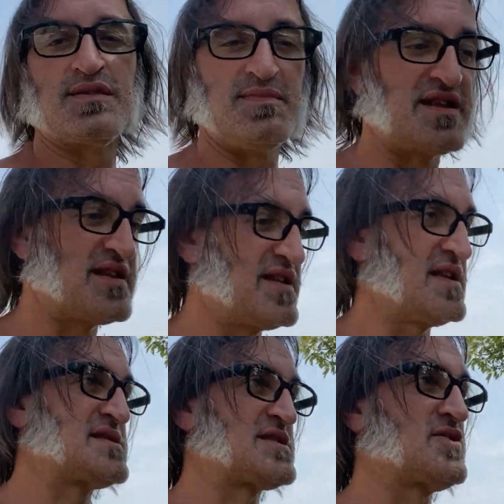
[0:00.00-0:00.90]
the minute it
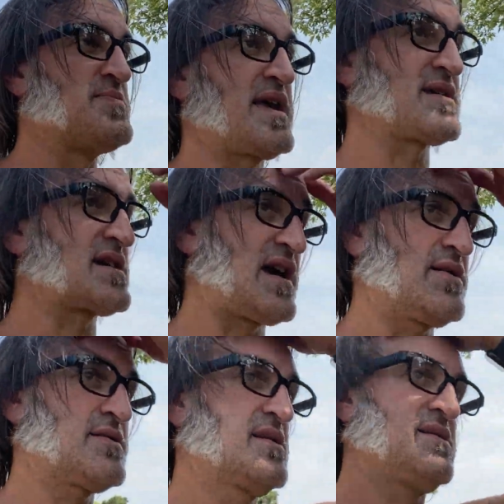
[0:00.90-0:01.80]
hits their bank
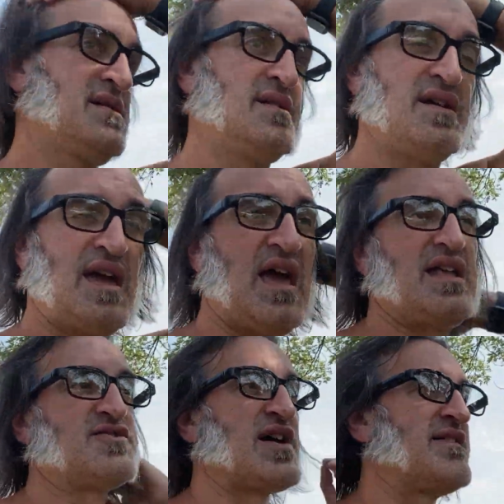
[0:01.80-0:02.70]
account
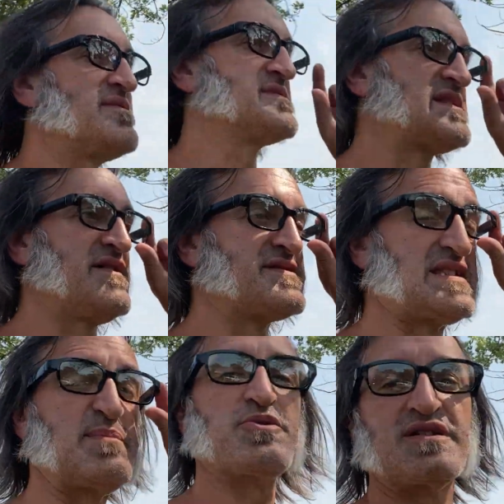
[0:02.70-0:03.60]
and drive themselves
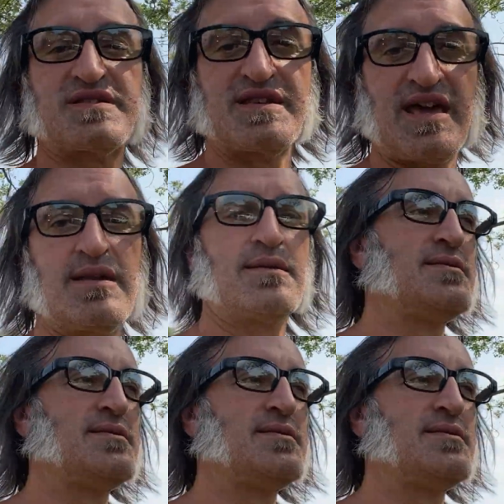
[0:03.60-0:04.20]
deeper into debt.